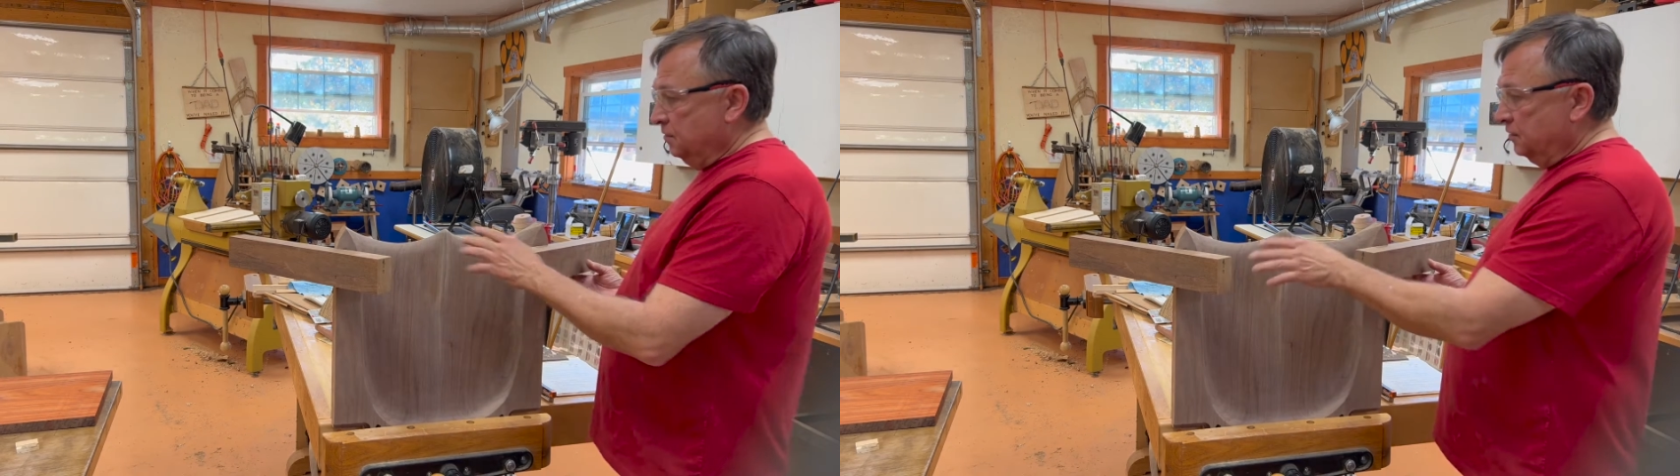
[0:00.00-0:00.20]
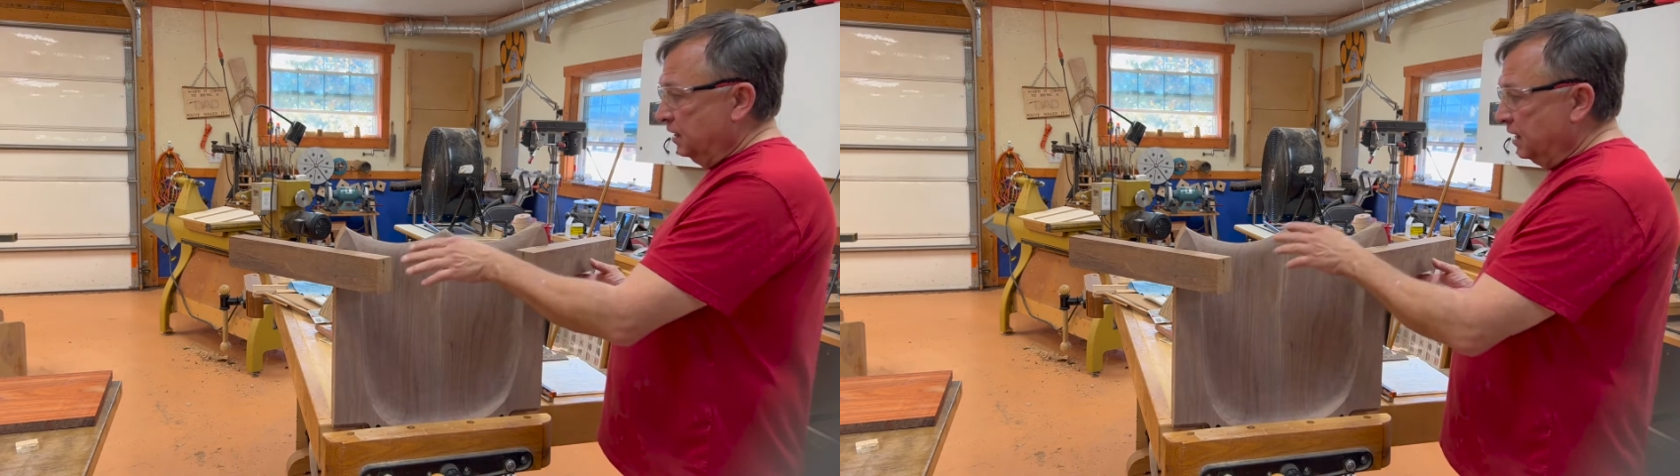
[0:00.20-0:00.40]

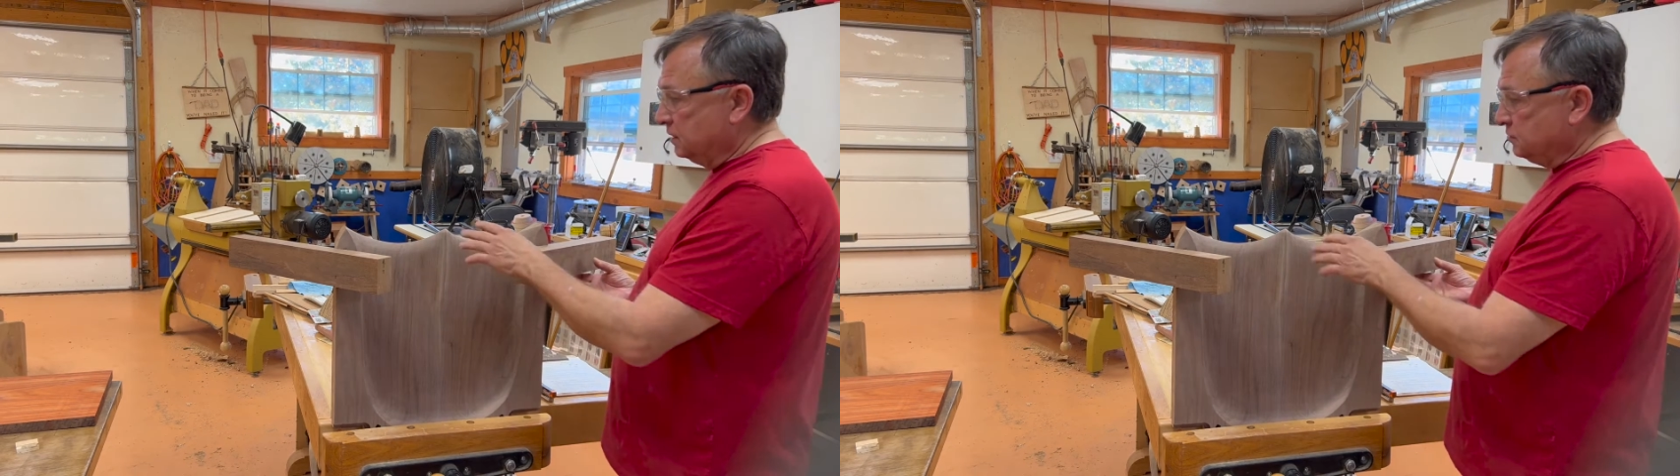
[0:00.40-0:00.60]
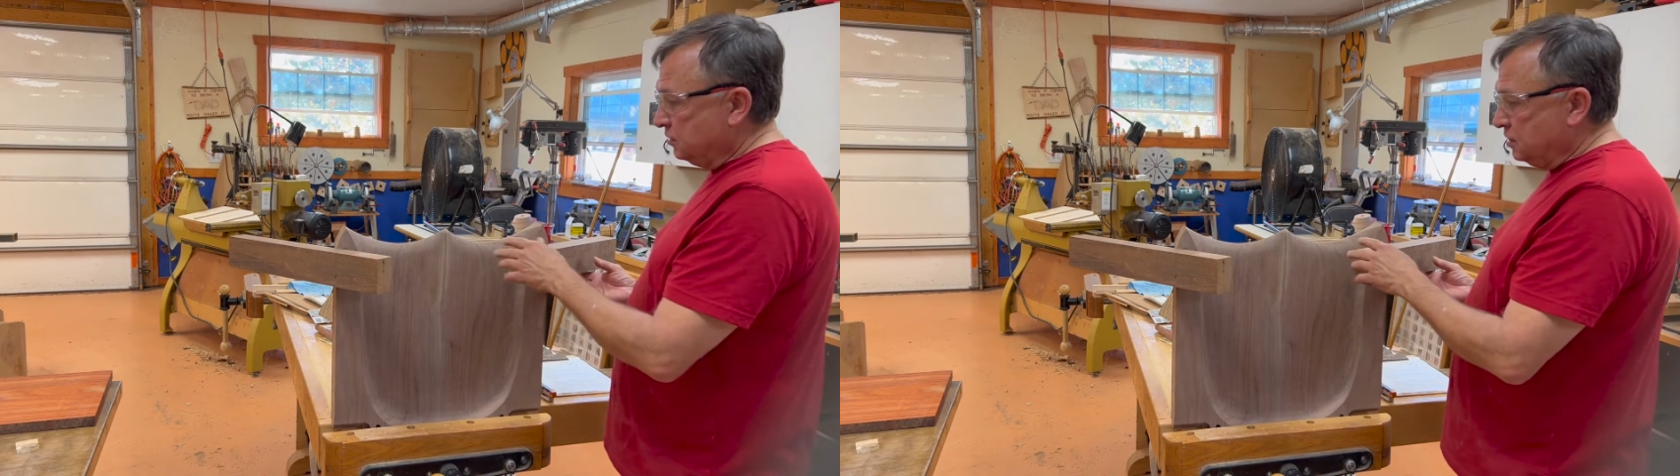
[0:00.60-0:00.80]
The
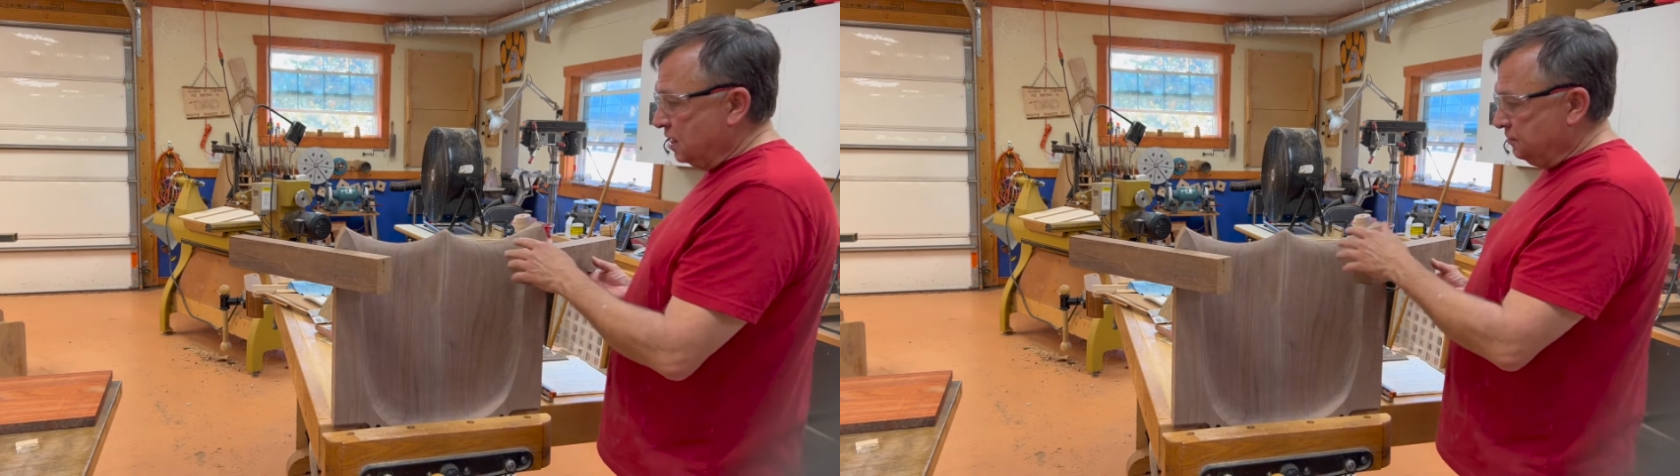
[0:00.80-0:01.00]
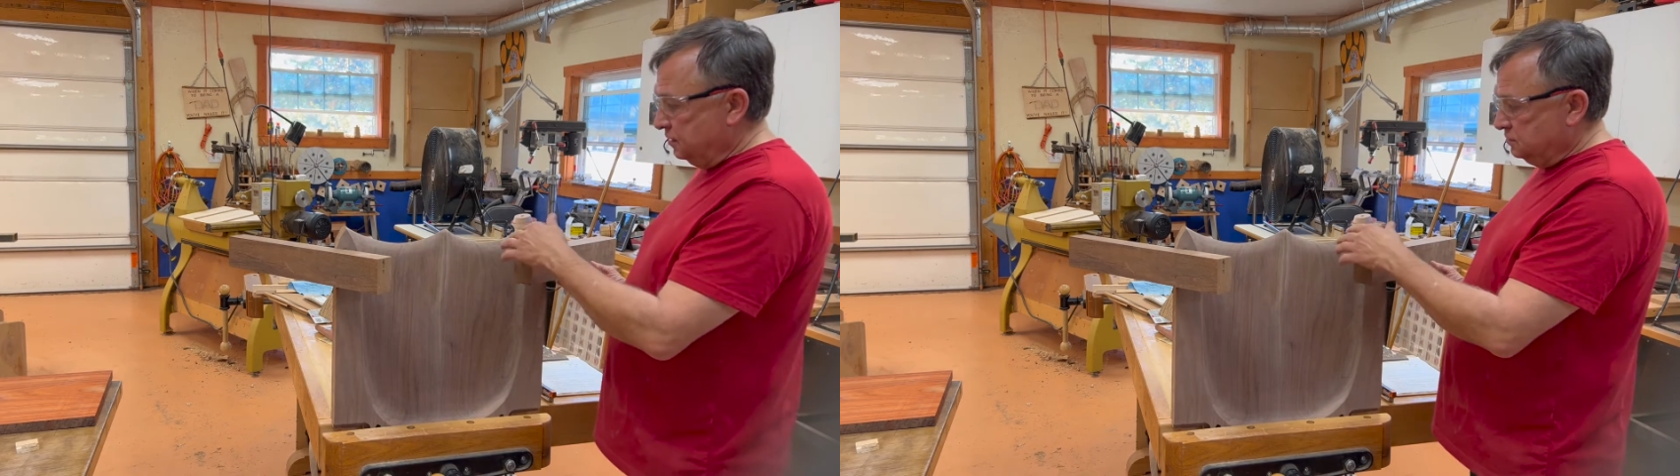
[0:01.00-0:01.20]
legs are
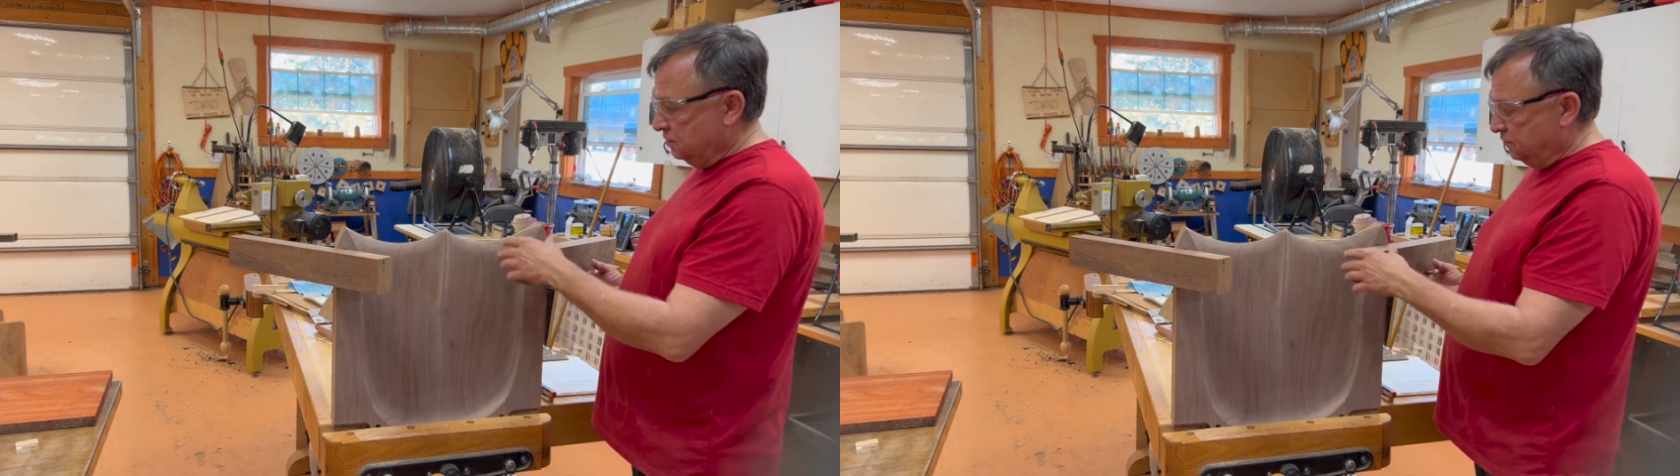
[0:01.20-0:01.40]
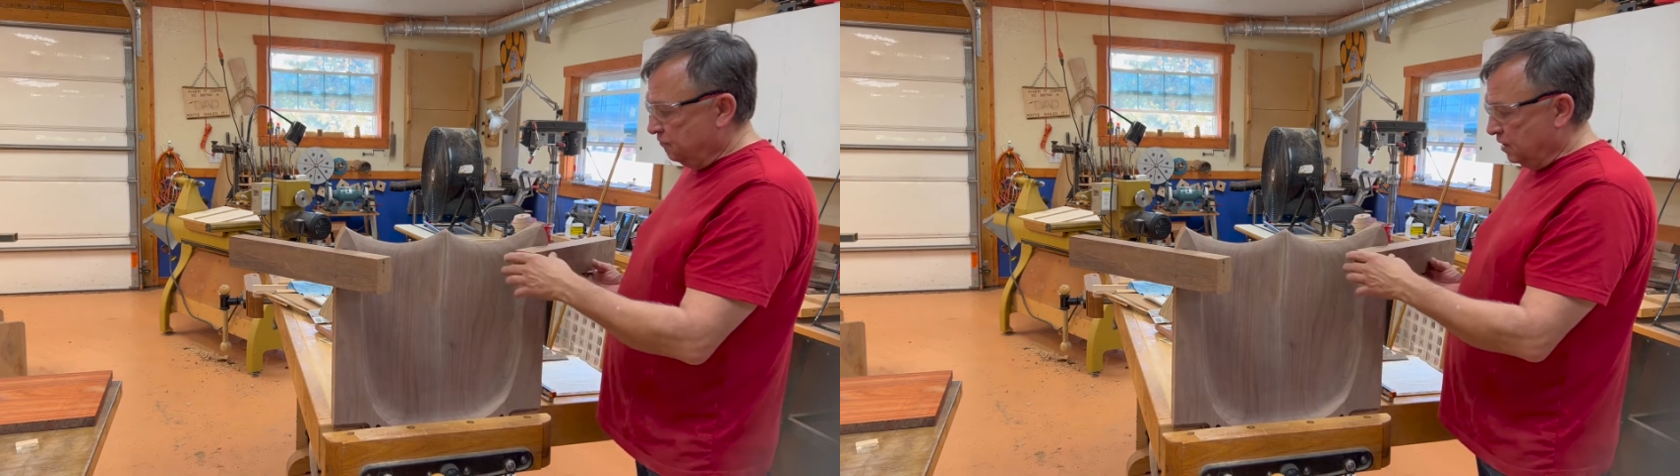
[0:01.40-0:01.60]
cut, these are
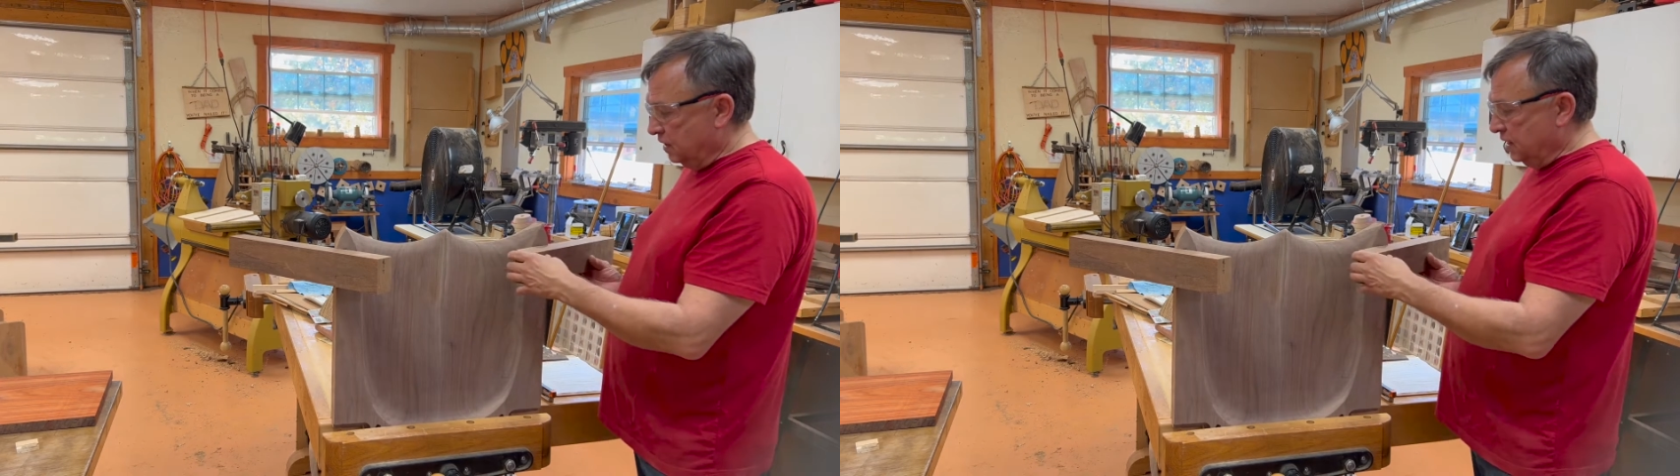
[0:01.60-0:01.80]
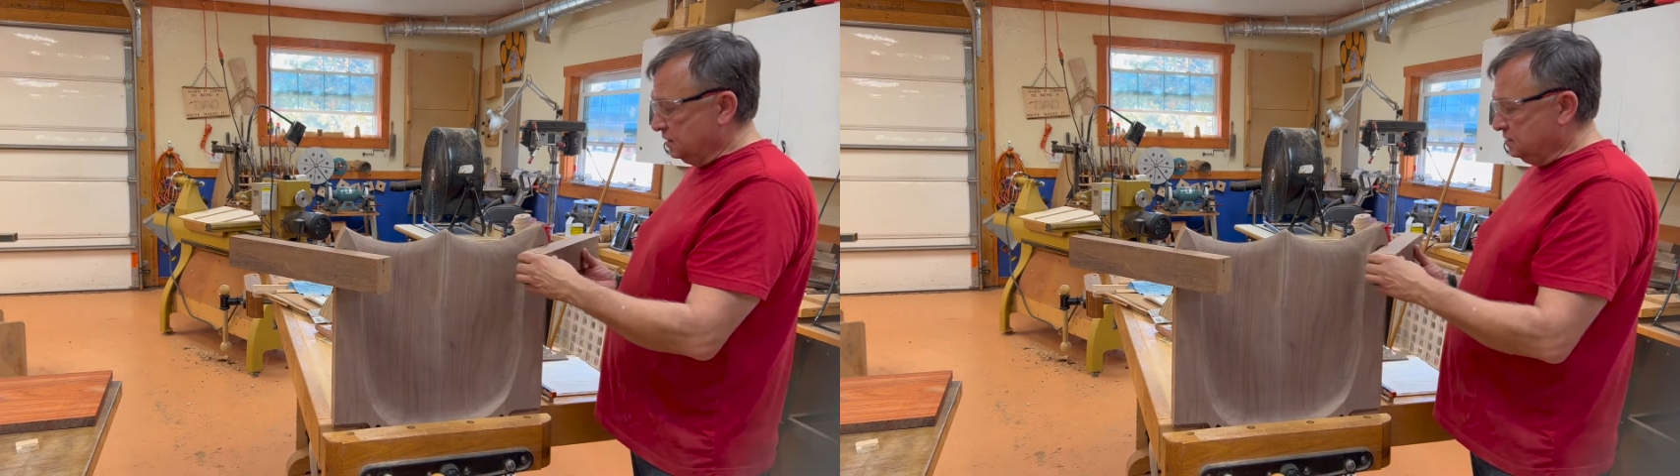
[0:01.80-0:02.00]
the front
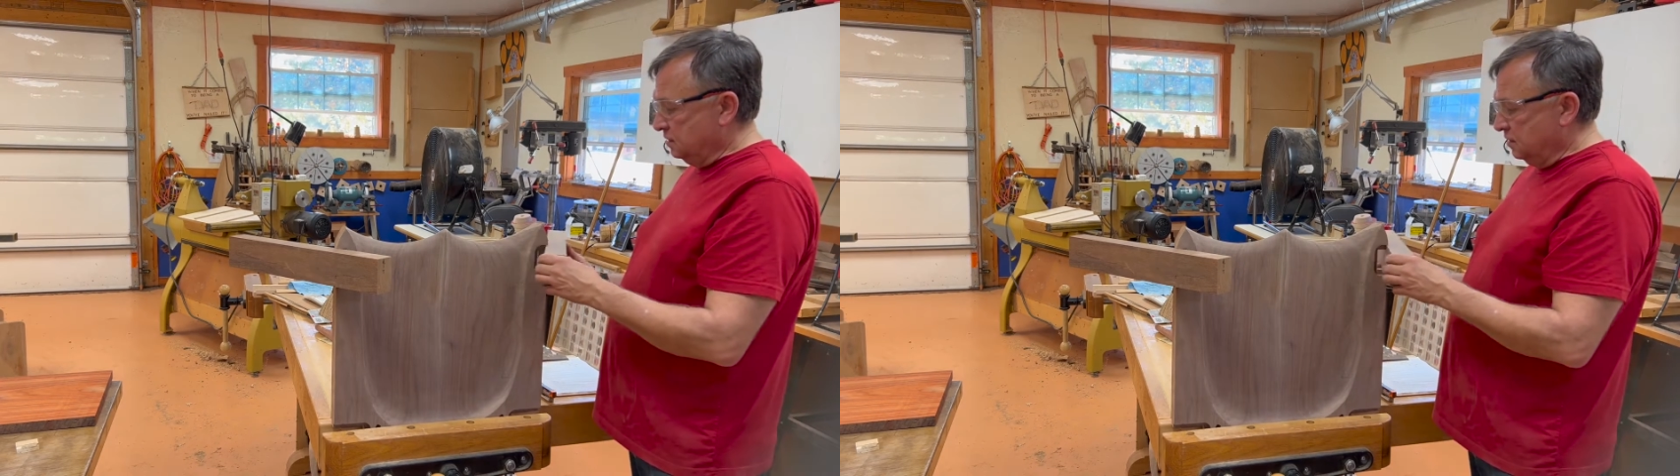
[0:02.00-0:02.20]
legs,